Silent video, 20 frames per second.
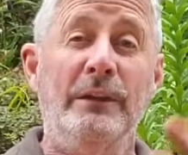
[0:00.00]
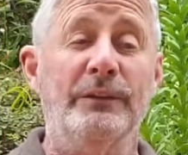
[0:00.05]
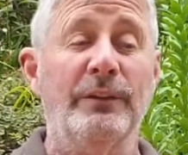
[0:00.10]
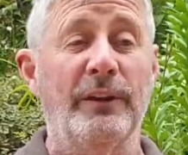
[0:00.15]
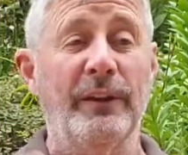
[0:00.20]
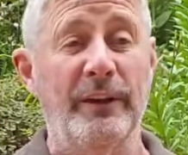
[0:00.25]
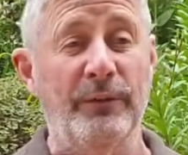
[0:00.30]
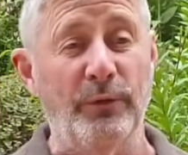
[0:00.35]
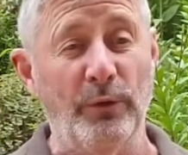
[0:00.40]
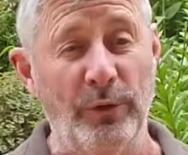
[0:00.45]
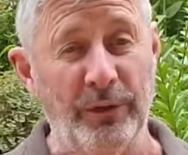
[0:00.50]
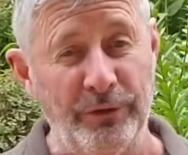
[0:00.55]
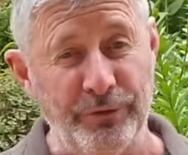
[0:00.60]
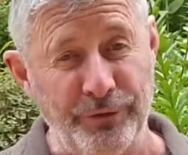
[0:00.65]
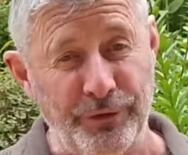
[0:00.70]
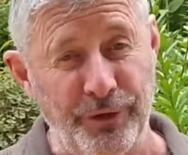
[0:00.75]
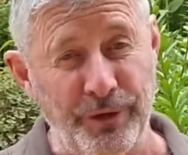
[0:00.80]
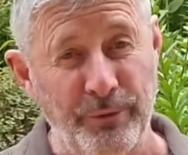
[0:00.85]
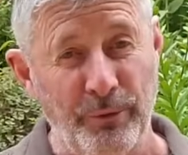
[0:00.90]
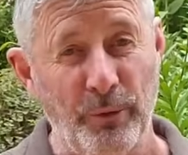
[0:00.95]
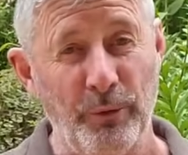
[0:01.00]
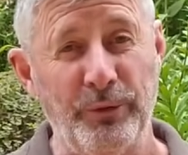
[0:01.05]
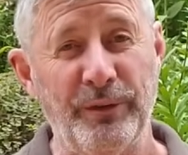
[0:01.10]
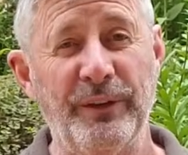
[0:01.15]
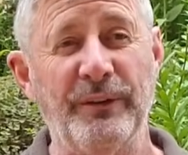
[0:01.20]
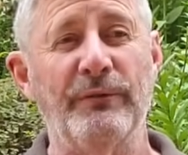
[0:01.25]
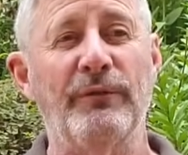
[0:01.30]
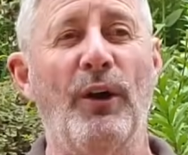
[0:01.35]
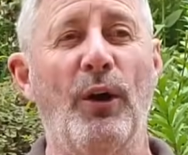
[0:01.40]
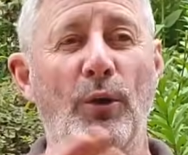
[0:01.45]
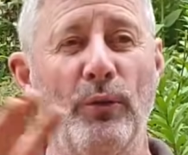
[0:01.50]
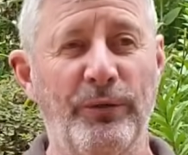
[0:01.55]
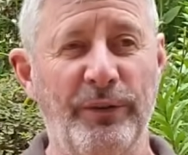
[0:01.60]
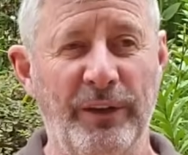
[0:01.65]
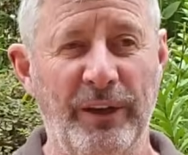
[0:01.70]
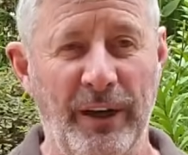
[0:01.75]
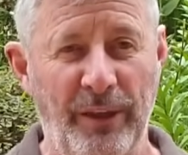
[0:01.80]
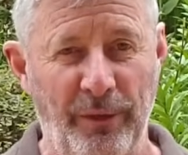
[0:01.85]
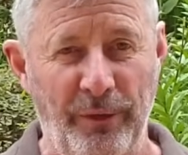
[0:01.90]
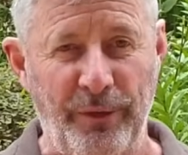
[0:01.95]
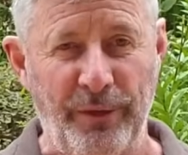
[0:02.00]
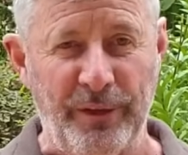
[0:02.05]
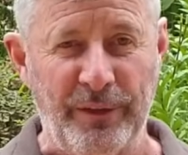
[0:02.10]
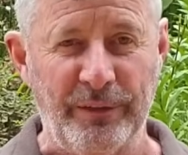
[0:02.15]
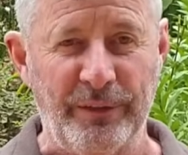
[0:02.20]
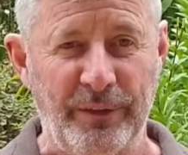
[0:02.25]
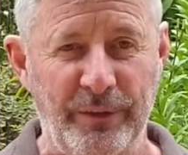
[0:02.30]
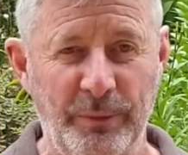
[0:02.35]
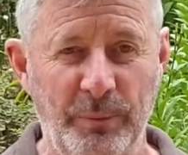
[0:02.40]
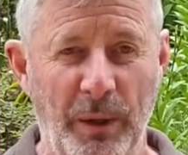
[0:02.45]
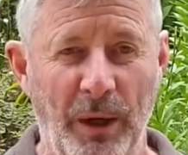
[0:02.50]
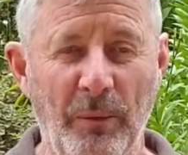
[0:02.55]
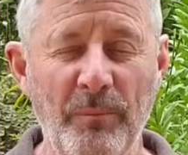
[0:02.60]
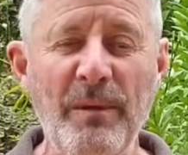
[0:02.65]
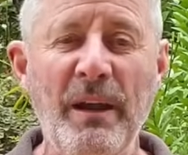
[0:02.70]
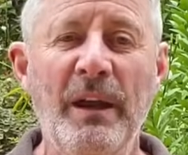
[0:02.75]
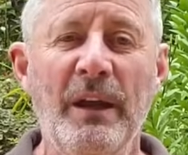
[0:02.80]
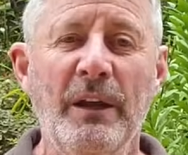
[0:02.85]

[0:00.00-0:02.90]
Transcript: So therefore there's tree roots involved and other things as well.